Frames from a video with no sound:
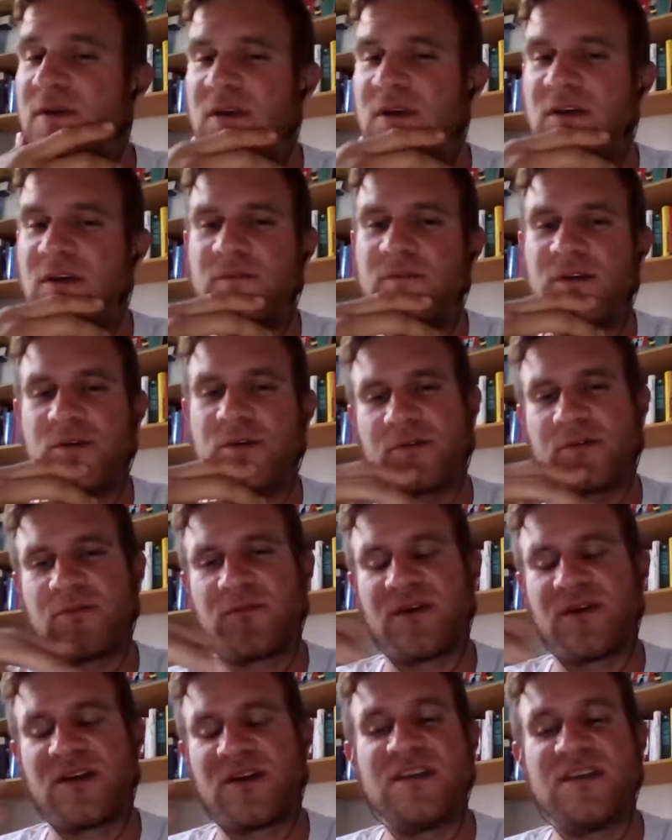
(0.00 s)
They
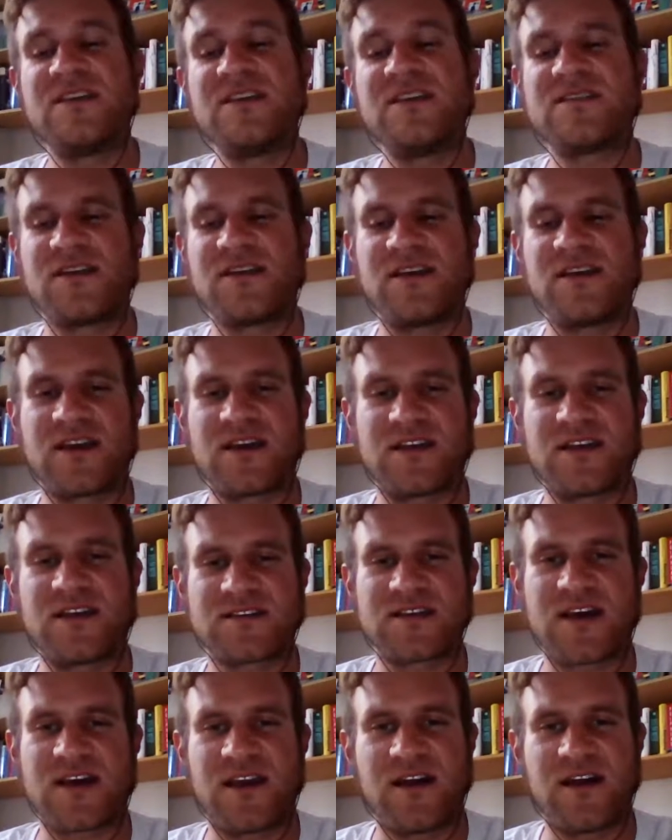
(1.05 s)
very easily can
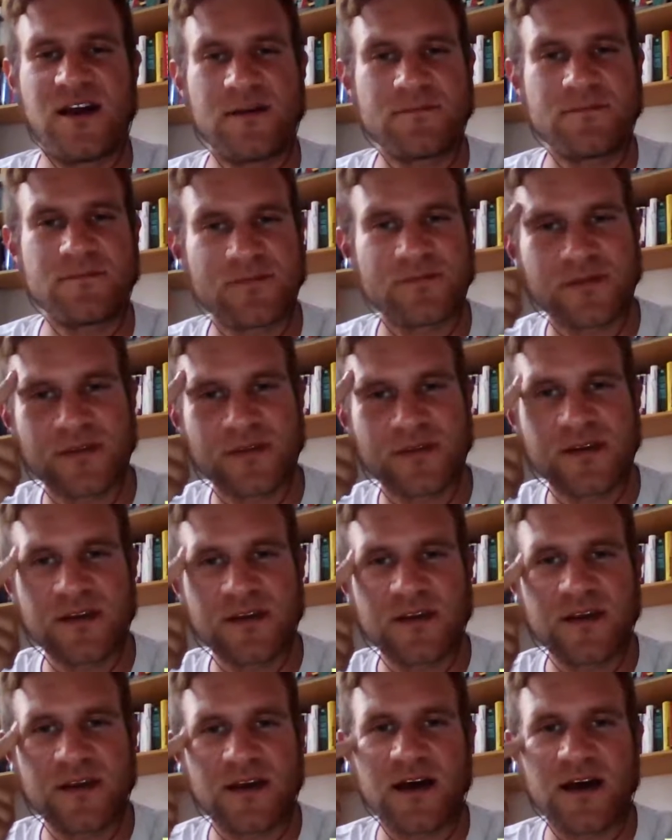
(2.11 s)
sign up
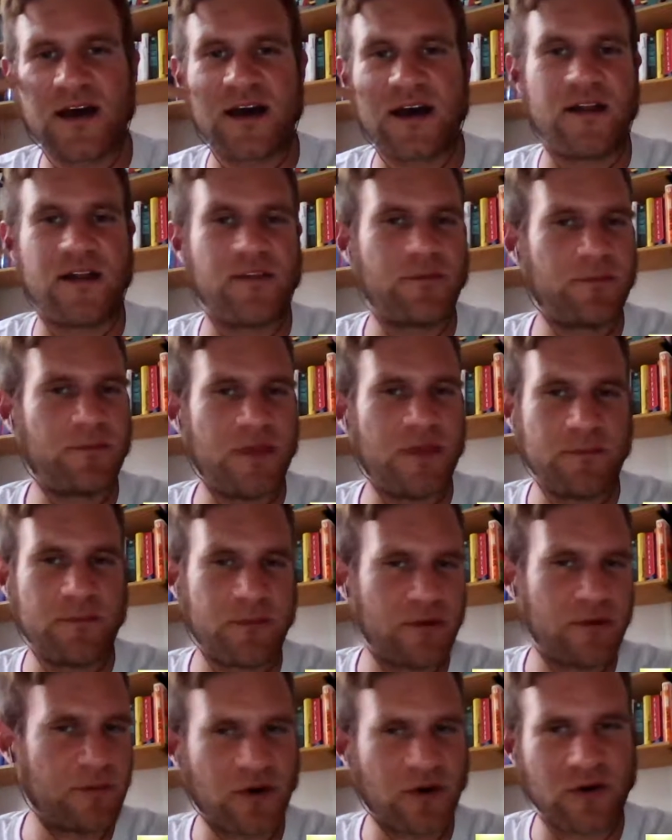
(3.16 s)
and
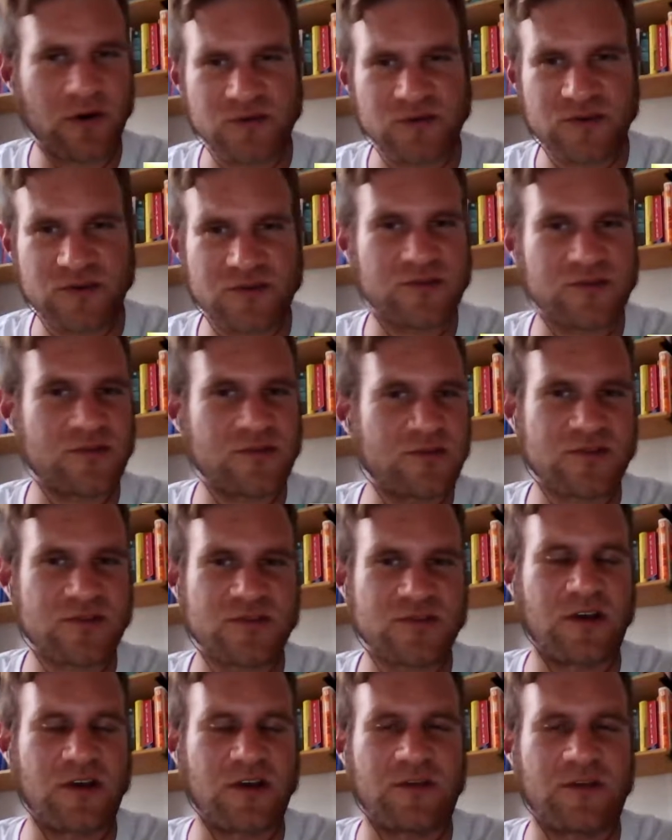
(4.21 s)
people post
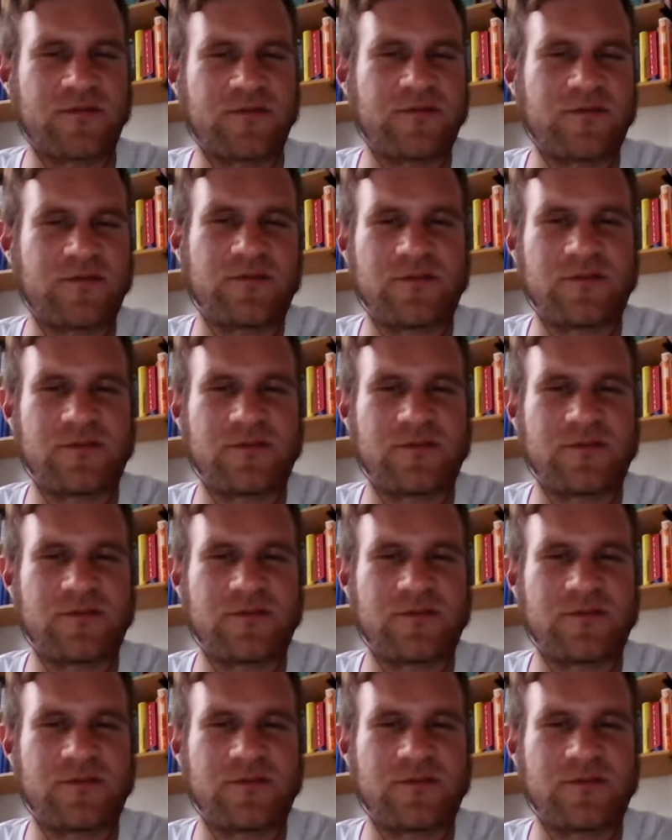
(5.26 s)
stuff.